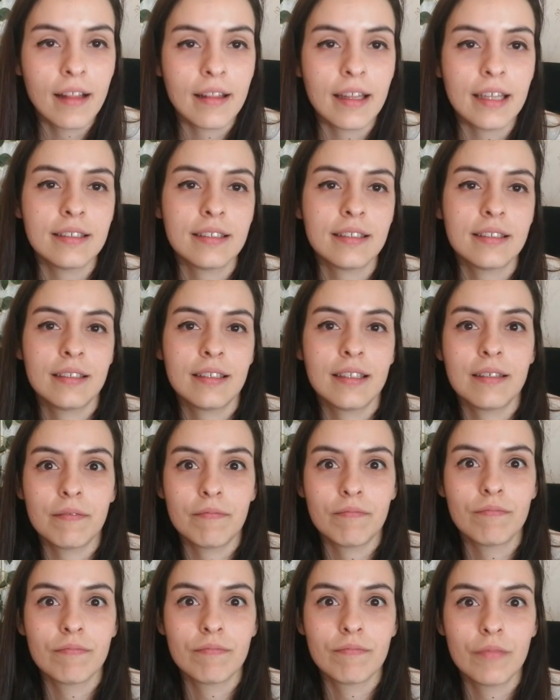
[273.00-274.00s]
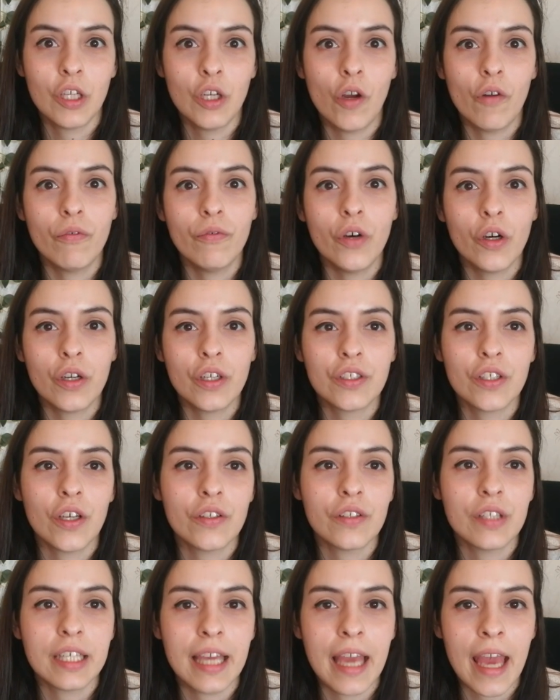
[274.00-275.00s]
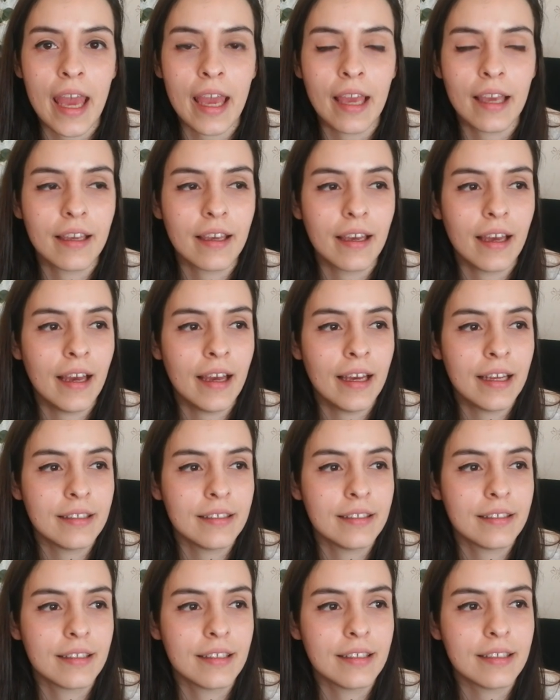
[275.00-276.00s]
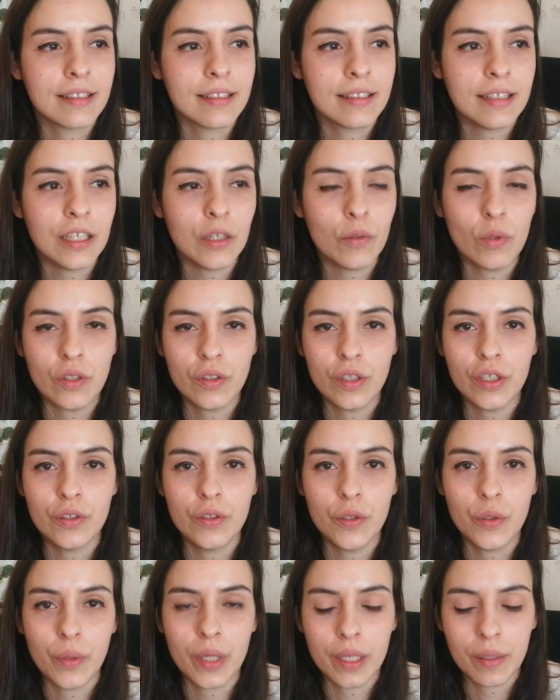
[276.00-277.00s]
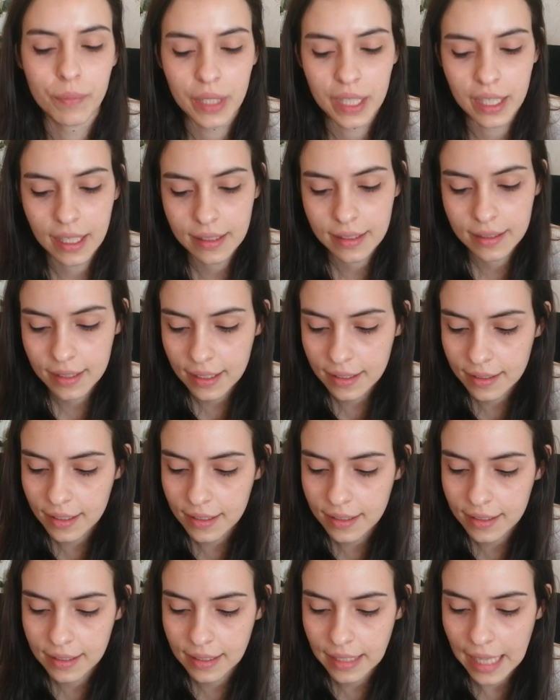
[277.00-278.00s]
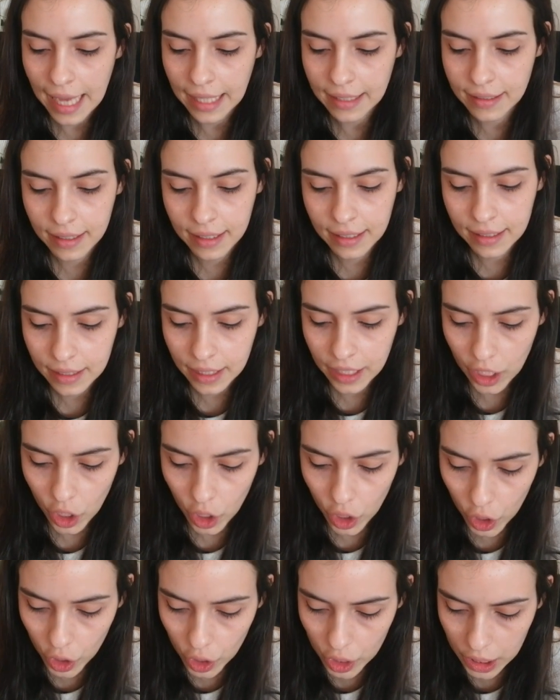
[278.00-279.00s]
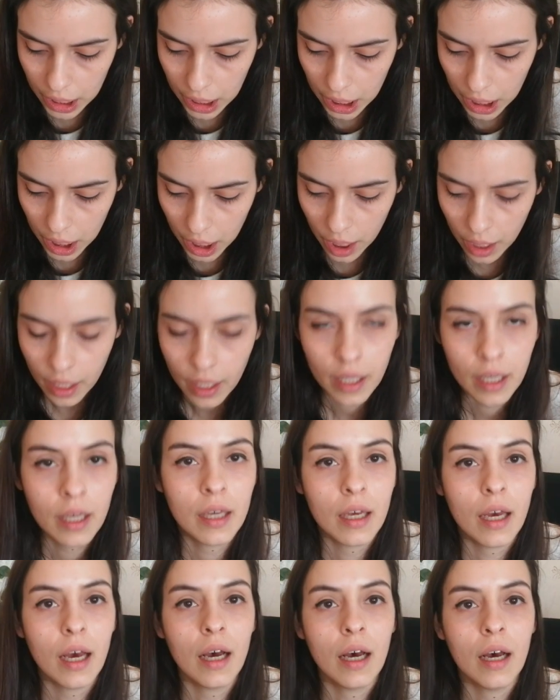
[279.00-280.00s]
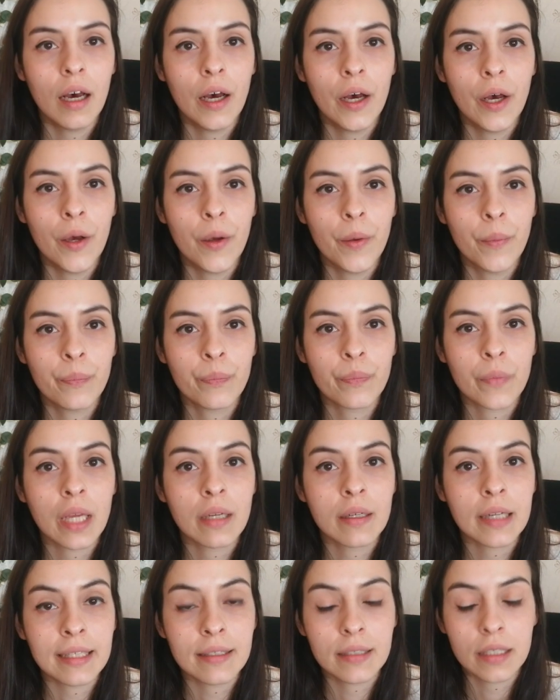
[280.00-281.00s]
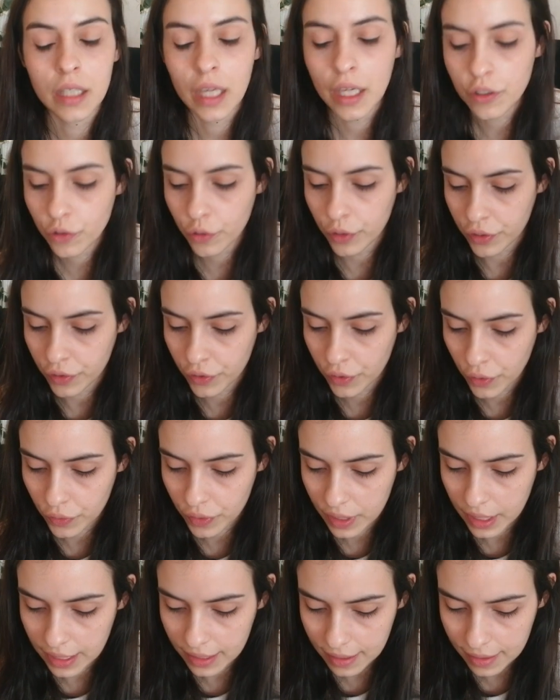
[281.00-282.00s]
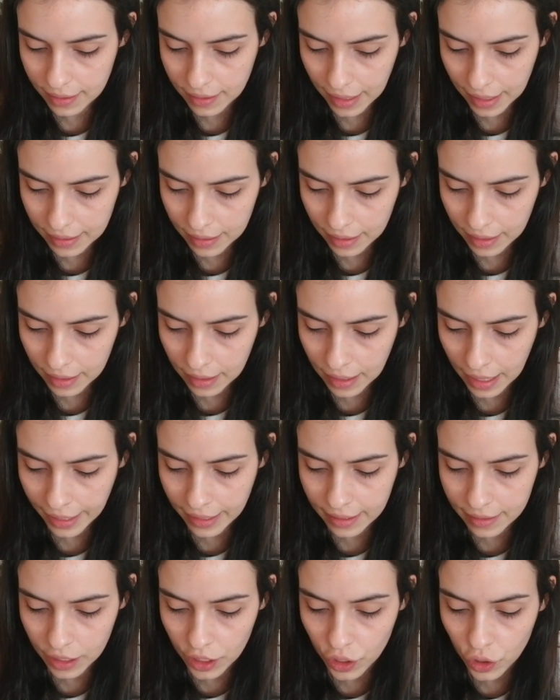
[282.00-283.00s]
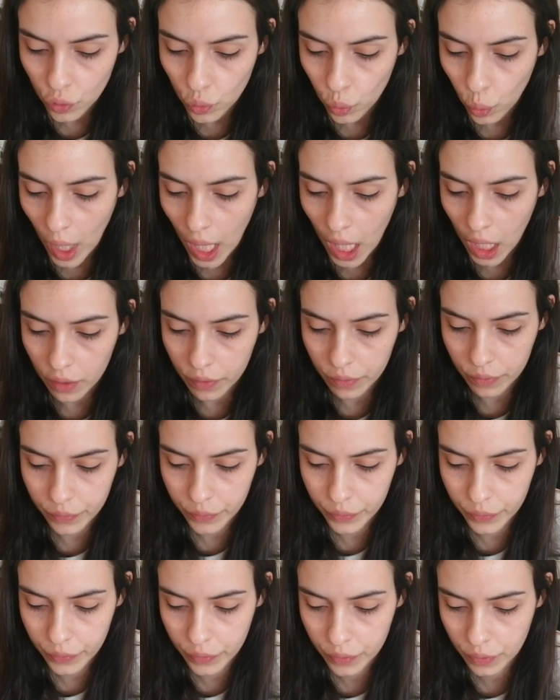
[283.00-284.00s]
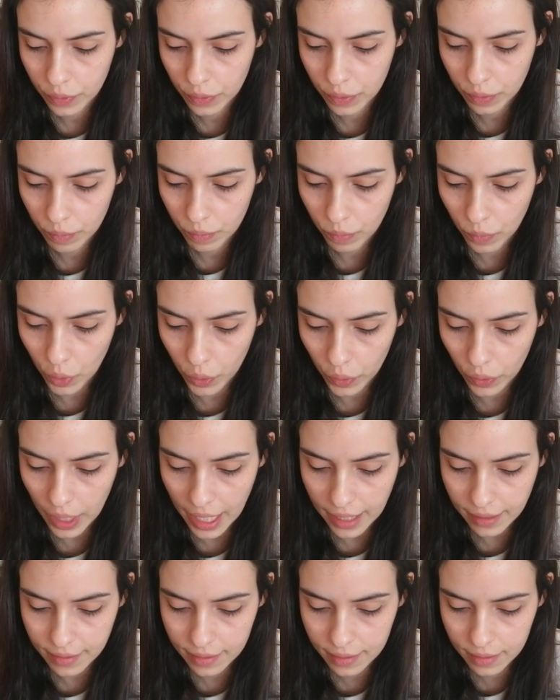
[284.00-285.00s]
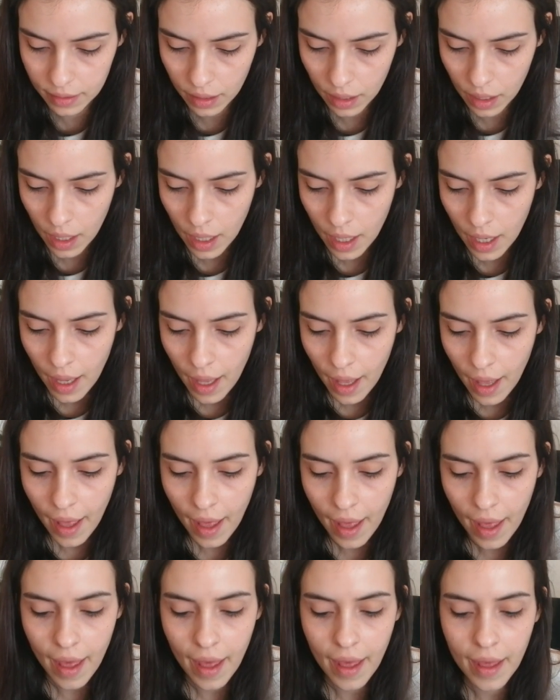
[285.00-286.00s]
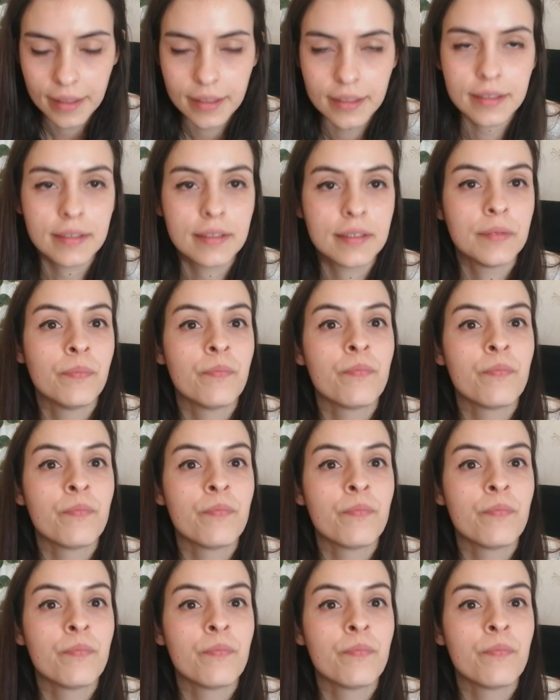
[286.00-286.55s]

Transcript: Let's focus on the gang and see what they're doing, because this is set in the early 1900s. So this is set in 1912, more or less. And